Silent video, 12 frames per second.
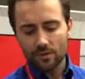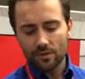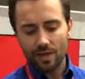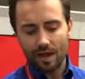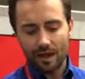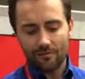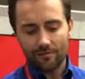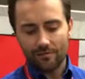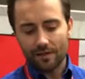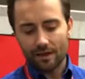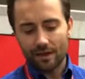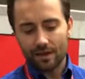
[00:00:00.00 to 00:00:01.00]
you have
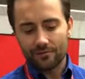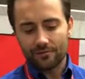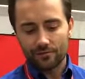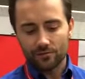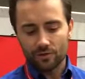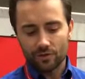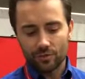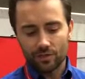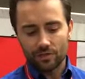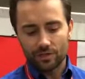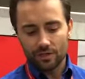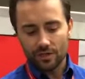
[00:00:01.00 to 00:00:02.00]
a front
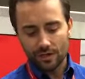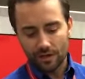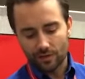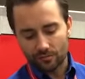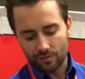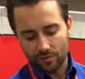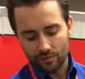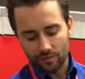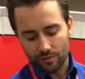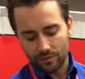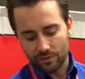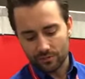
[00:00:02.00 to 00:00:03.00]
squeegee and a rear
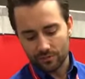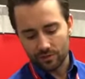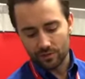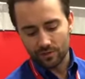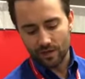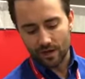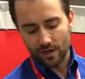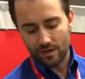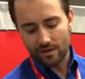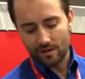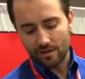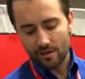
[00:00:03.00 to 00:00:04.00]
squeegee which are
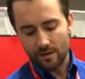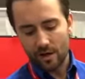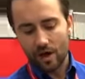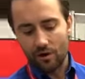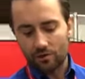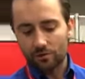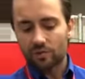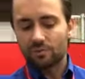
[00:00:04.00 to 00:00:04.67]
on